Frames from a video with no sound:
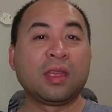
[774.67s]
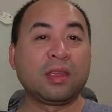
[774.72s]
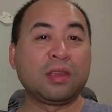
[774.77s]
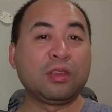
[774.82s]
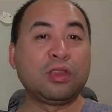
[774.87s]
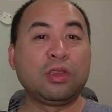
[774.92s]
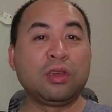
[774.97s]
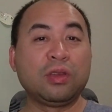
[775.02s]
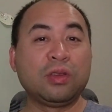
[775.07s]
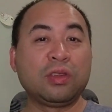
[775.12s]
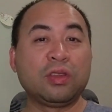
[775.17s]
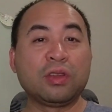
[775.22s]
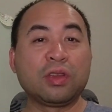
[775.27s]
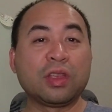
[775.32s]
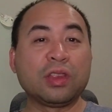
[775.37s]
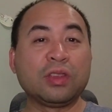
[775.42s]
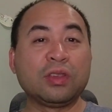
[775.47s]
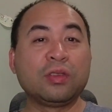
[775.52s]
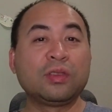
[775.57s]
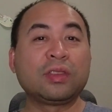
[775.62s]
you
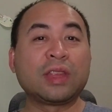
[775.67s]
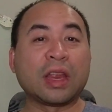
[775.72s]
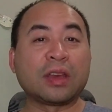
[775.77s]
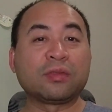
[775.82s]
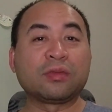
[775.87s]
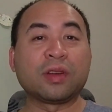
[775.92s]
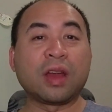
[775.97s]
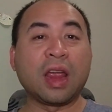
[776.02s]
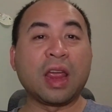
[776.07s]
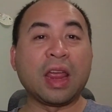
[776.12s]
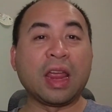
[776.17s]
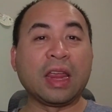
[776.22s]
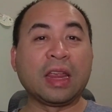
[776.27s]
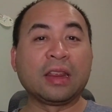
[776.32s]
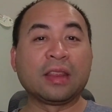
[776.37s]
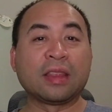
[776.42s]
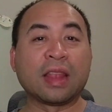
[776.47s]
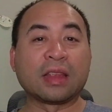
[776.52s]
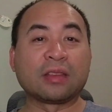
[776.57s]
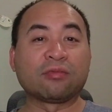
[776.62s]
can use that
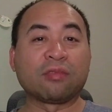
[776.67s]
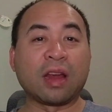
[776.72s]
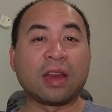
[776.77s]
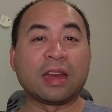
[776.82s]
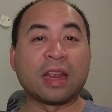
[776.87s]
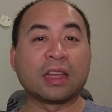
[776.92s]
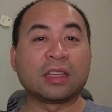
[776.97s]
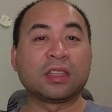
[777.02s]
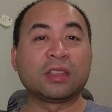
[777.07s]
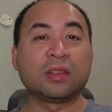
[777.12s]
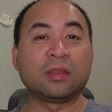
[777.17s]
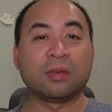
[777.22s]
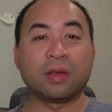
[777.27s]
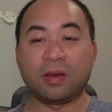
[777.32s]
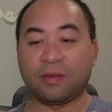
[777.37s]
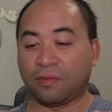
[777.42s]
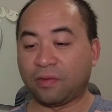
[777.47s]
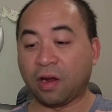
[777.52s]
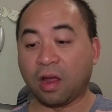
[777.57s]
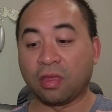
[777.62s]
tray that's right next to
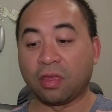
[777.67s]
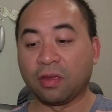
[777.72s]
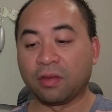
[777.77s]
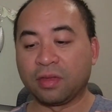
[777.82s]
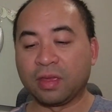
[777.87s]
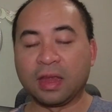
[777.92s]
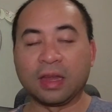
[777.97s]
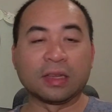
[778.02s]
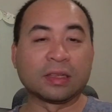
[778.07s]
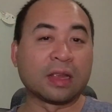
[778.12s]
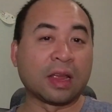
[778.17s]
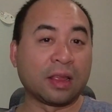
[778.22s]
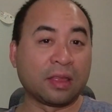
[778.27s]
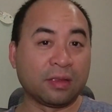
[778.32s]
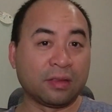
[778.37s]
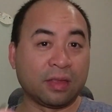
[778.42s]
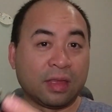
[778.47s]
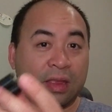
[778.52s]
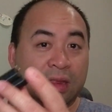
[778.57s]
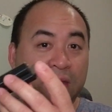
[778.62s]
it for other things
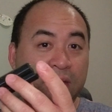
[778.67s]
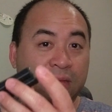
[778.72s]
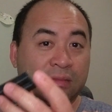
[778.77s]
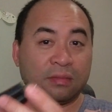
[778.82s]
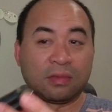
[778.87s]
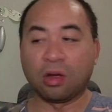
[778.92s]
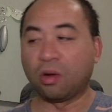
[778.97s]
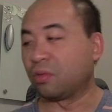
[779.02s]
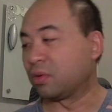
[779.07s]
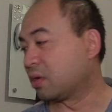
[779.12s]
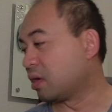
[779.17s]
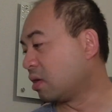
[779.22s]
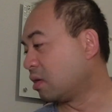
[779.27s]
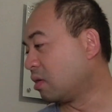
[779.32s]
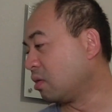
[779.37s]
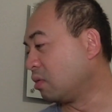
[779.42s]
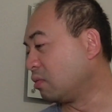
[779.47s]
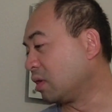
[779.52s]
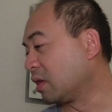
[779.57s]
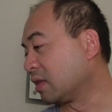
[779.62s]
other than
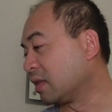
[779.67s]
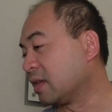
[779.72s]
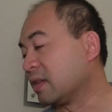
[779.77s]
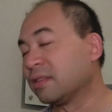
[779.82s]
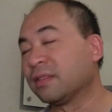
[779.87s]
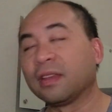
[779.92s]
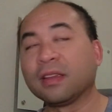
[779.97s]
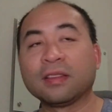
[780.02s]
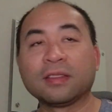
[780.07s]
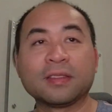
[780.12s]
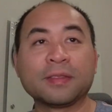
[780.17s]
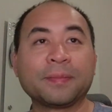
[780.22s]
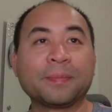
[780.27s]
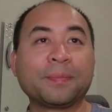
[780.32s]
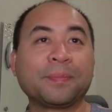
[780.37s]
holding these things.